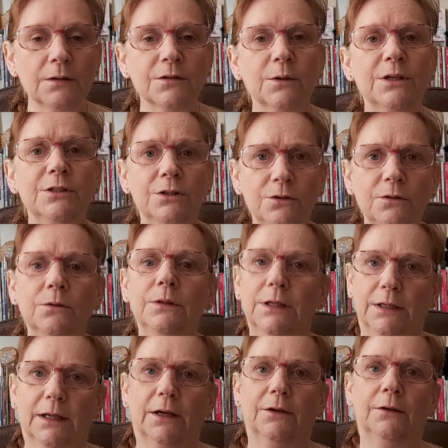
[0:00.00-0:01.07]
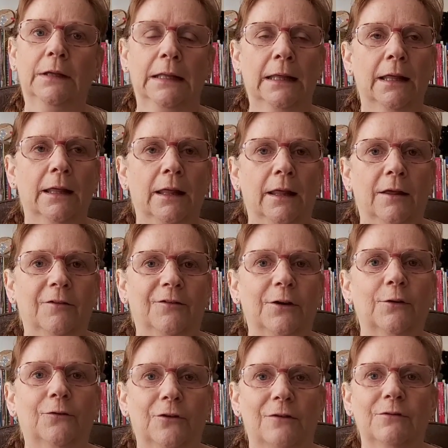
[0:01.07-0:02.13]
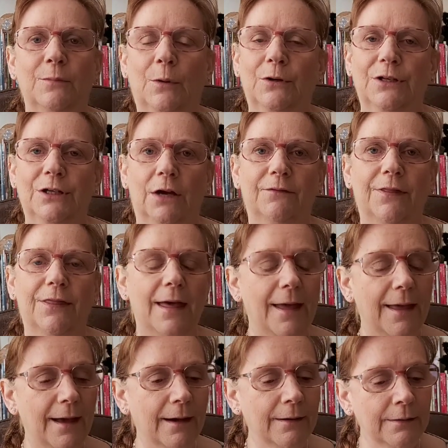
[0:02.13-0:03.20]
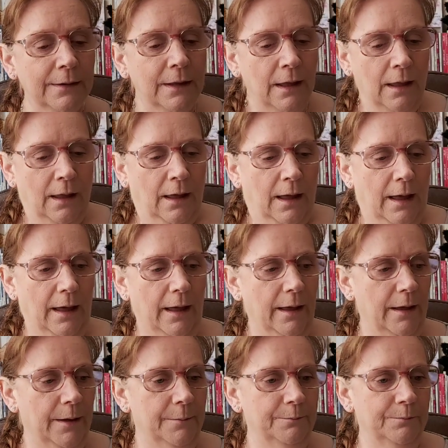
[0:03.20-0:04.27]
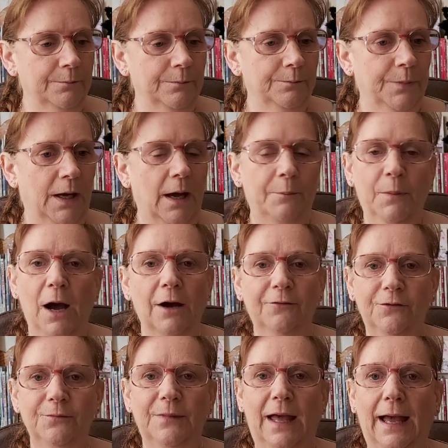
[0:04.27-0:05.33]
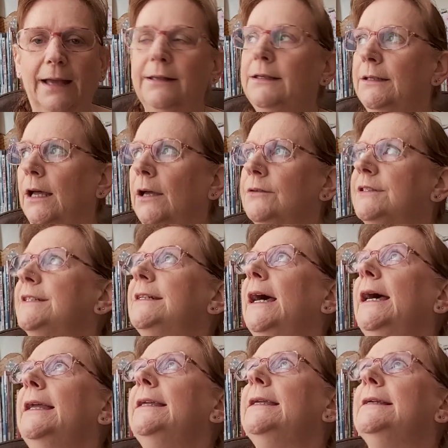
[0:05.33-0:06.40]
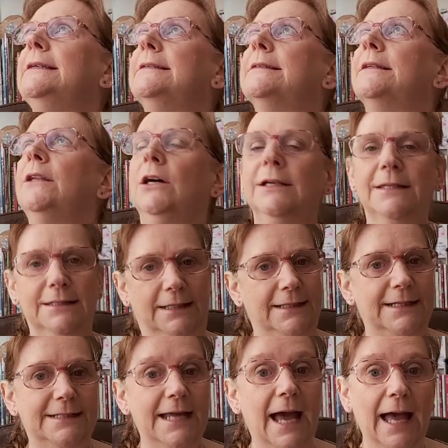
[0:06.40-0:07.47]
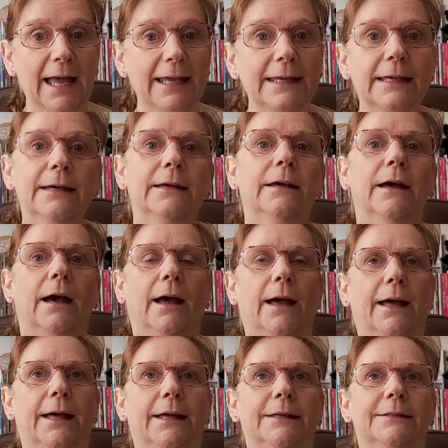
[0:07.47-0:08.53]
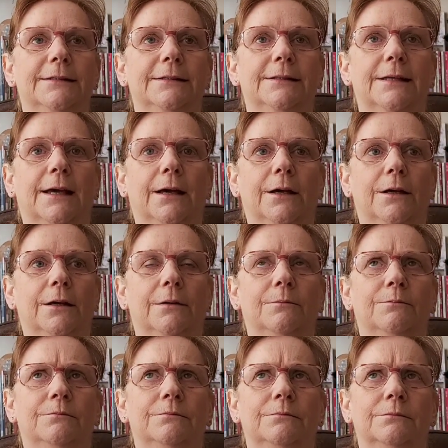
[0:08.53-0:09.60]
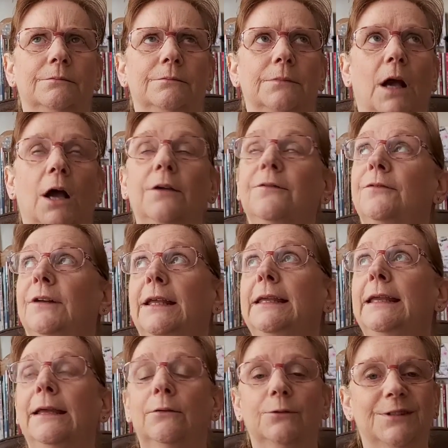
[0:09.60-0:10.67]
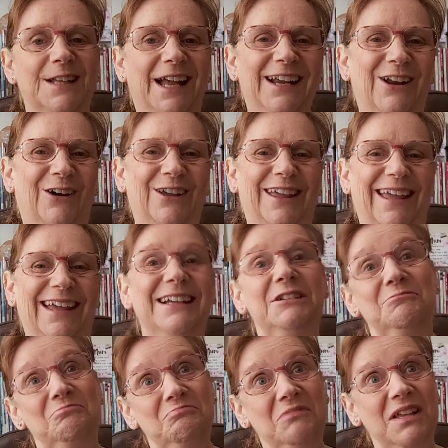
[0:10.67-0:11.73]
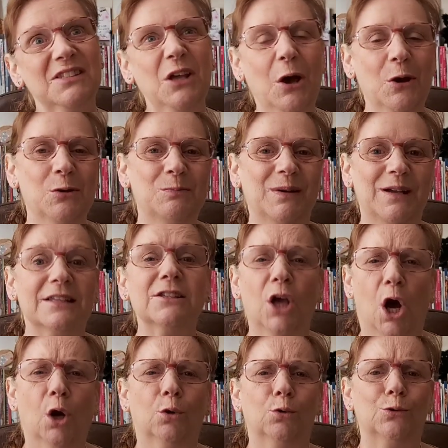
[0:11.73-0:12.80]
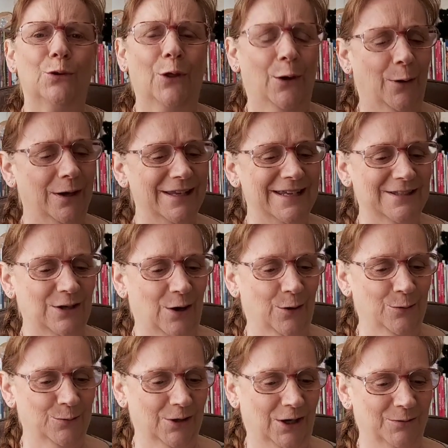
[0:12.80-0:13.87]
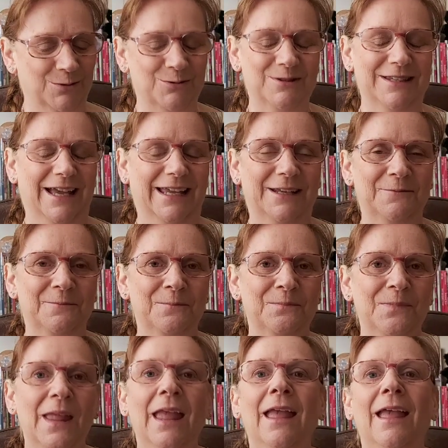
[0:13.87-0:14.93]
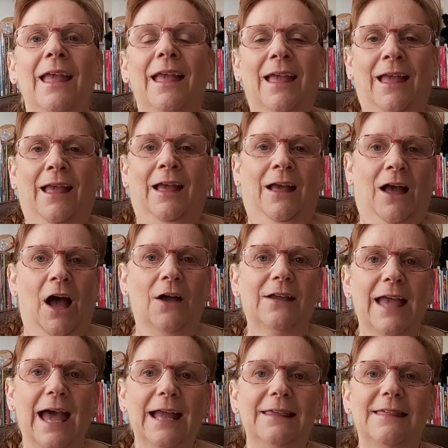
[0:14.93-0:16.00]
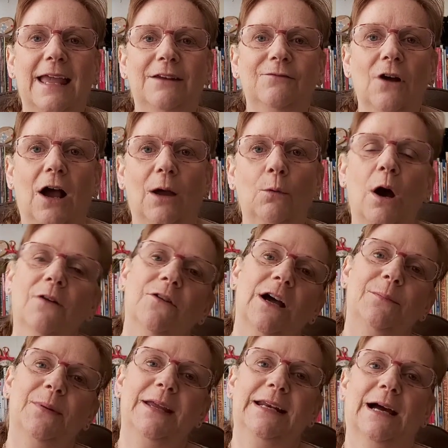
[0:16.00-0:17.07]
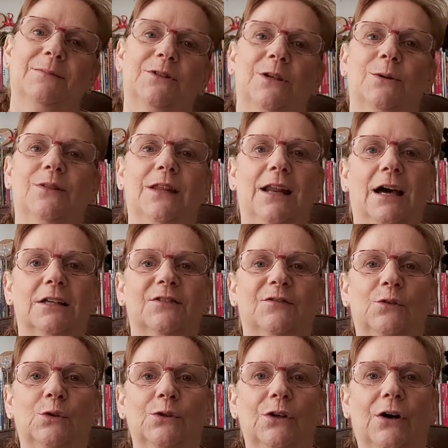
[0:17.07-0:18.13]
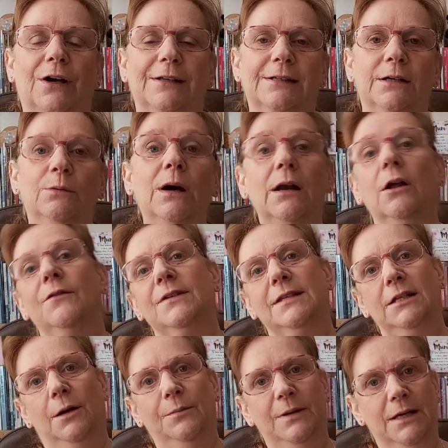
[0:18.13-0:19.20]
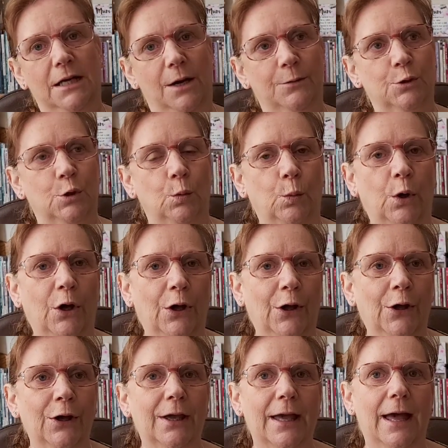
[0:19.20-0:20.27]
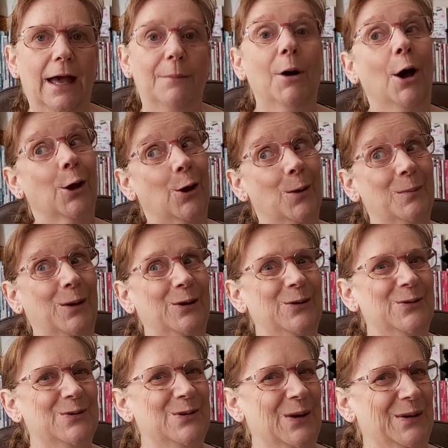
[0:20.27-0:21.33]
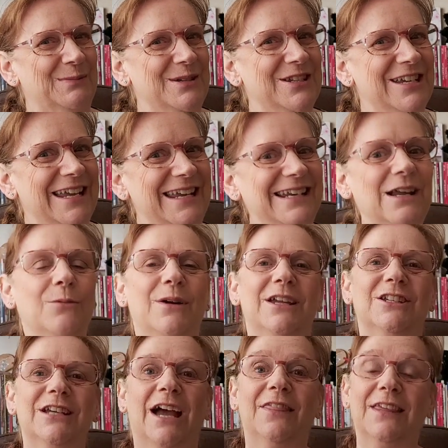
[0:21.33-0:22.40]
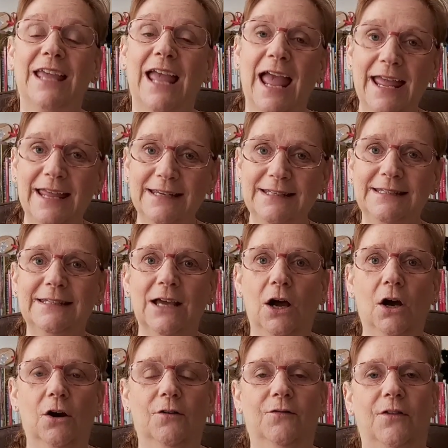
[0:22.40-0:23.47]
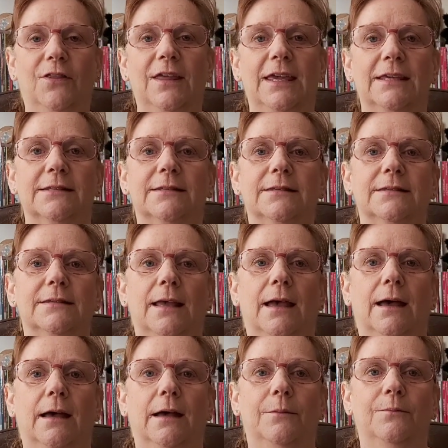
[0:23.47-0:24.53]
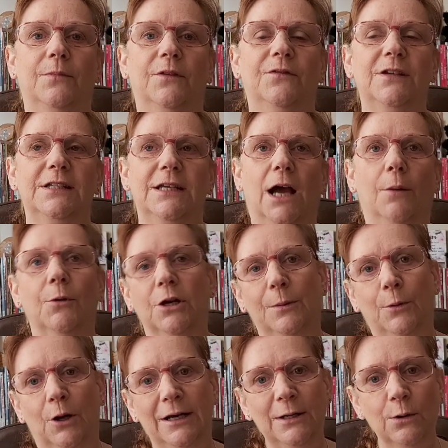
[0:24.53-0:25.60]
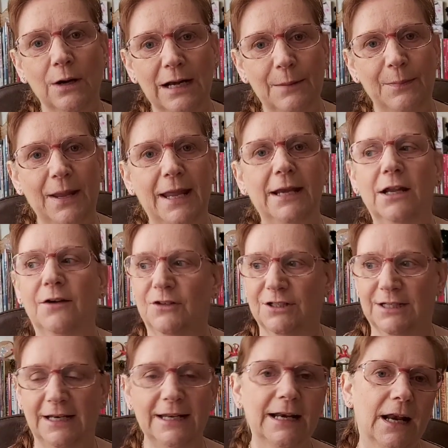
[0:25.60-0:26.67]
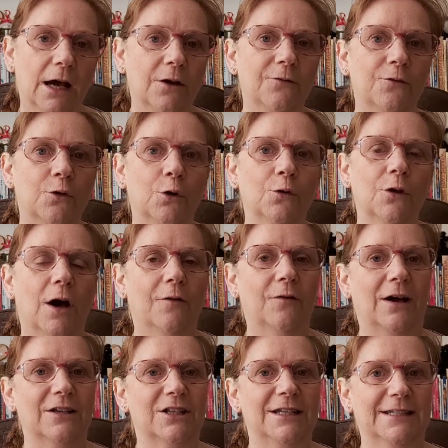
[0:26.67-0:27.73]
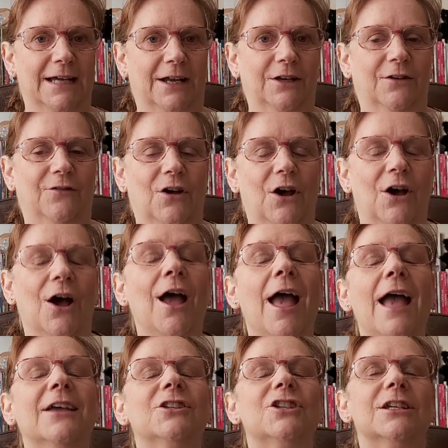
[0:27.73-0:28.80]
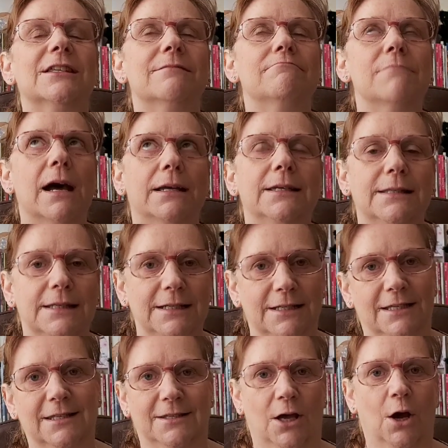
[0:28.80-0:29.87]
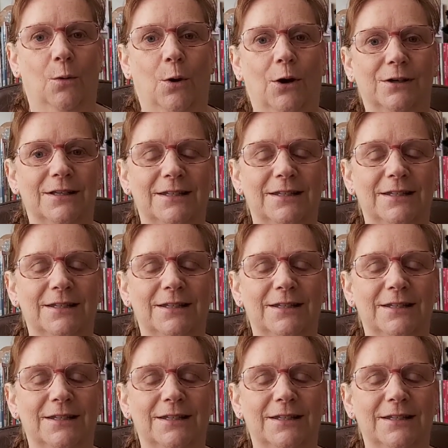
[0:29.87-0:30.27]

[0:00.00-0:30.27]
So I do, you know, feel for everybody over there. Um, but apart from that, you know, today is a nice sunny day and um, hopefully it will stay like it. Let's hope. It's cold though. It is cold, I will say. Okay then, right, what have I been up to in the last fortnight? Well, obviously I've been going to work. Um, I got my new sewing machine, which at the end of this um, video, I'm going to put a little clip in of just a little overall that I've actually done of her. She's amazing to sew on.